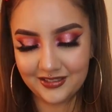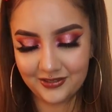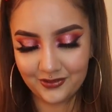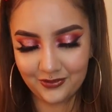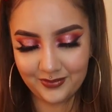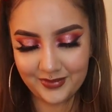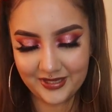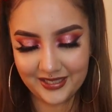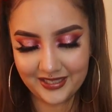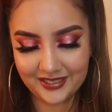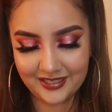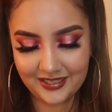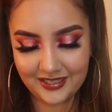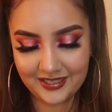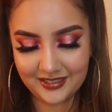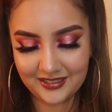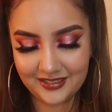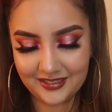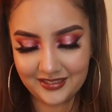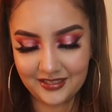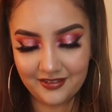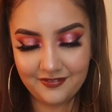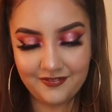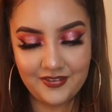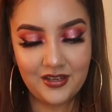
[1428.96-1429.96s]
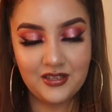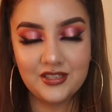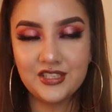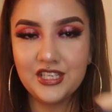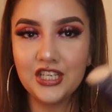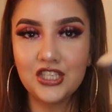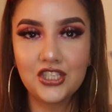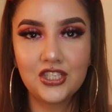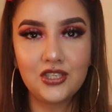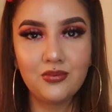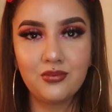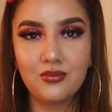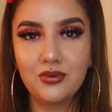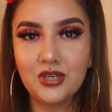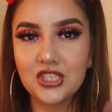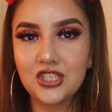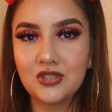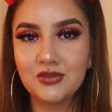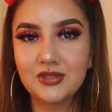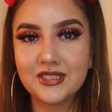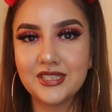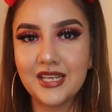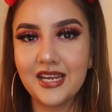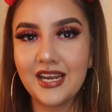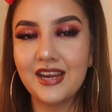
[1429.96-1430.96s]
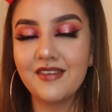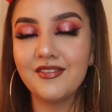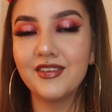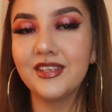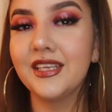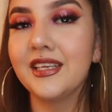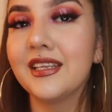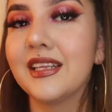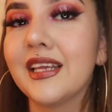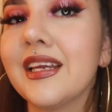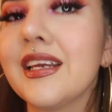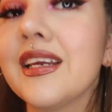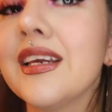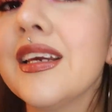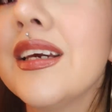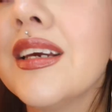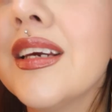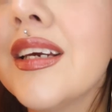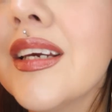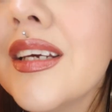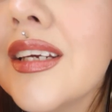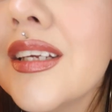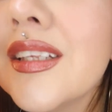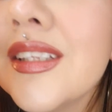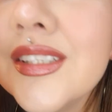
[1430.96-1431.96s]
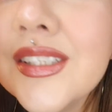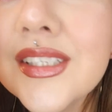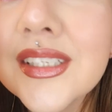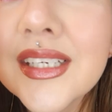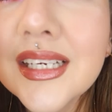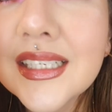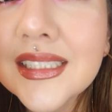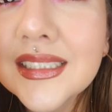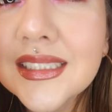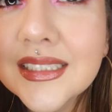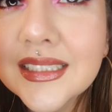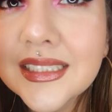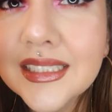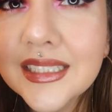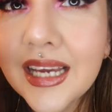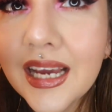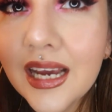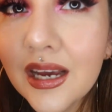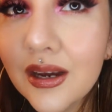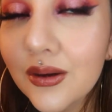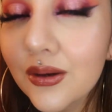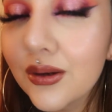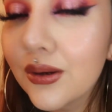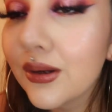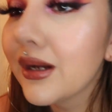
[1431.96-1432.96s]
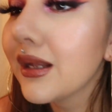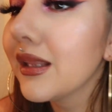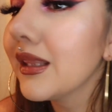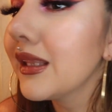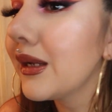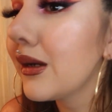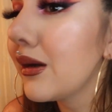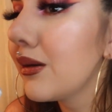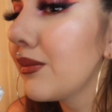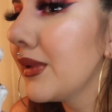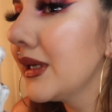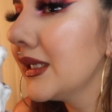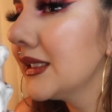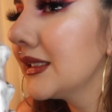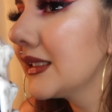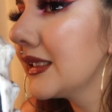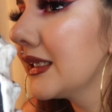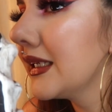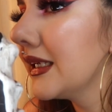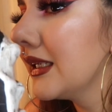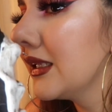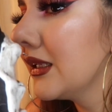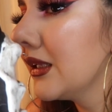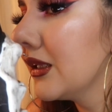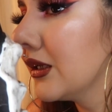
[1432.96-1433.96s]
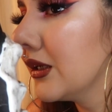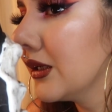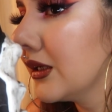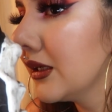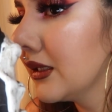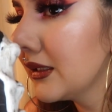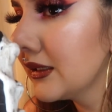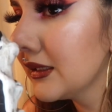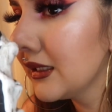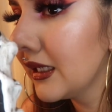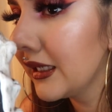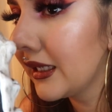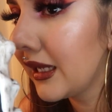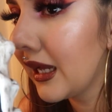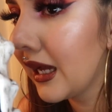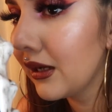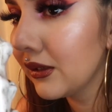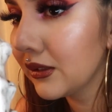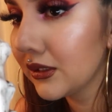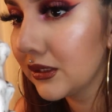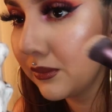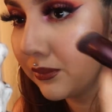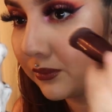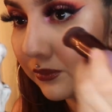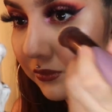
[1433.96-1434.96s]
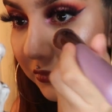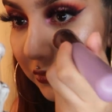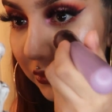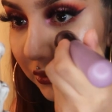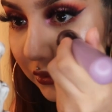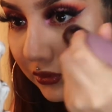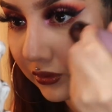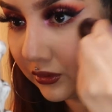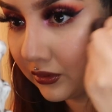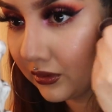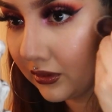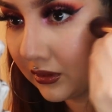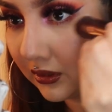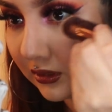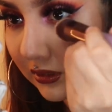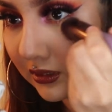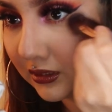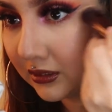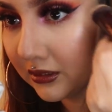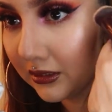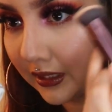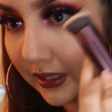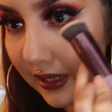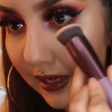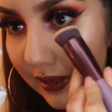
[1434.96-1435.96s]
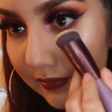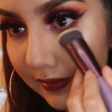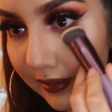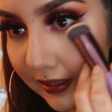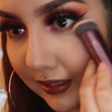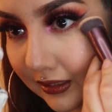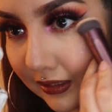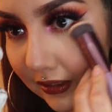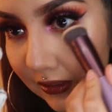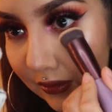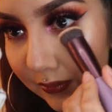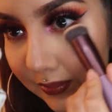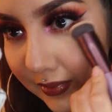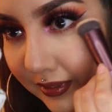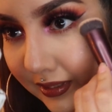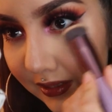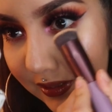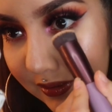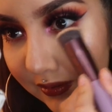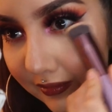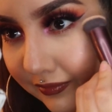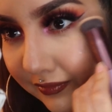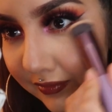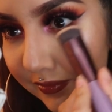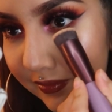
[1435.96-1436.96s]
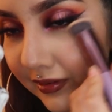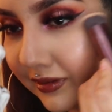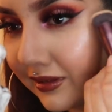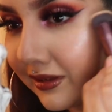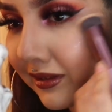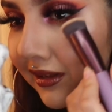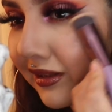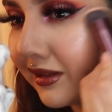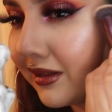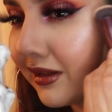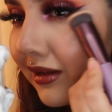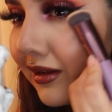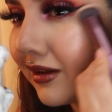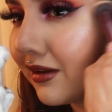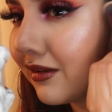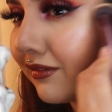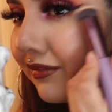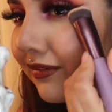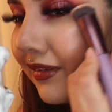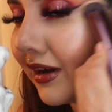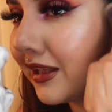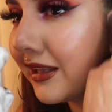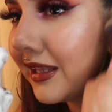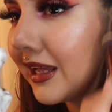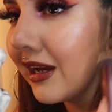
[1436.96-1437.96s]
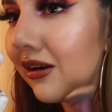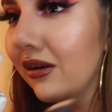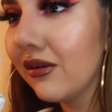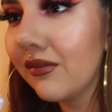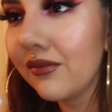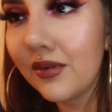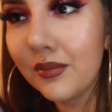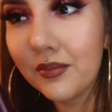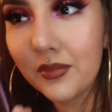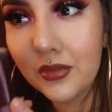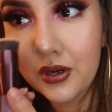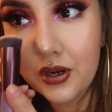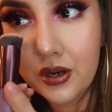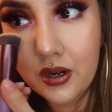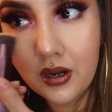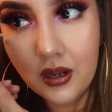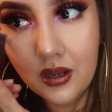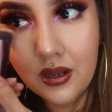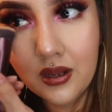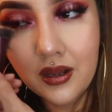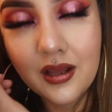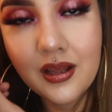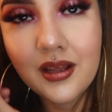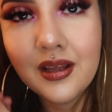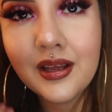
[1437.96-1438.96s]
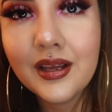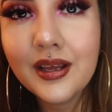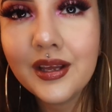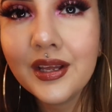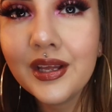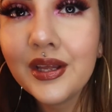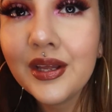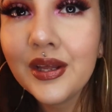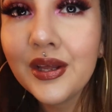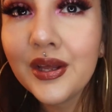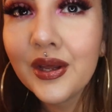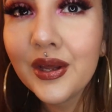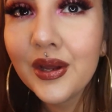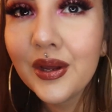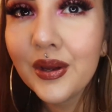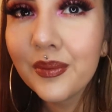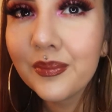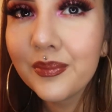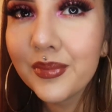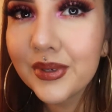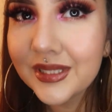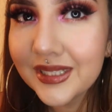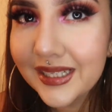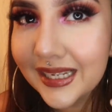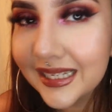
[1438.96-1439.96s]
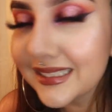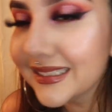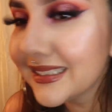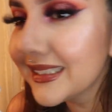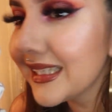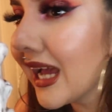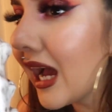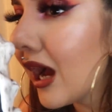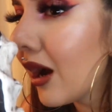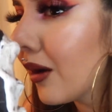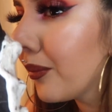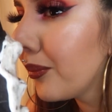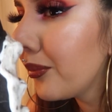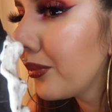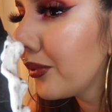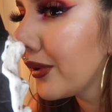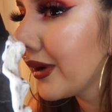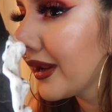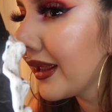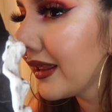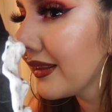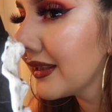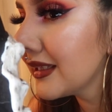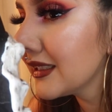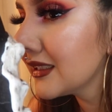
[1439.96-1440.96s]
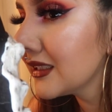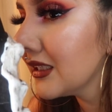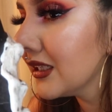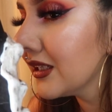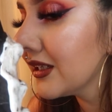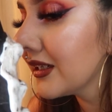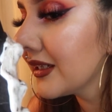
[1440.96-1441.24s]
oh my god, the foundation brush was everything. Like, do you guys see how clear my skin looks? Like how smooth? I have like a little bit of fallout from but you guys see how pretty this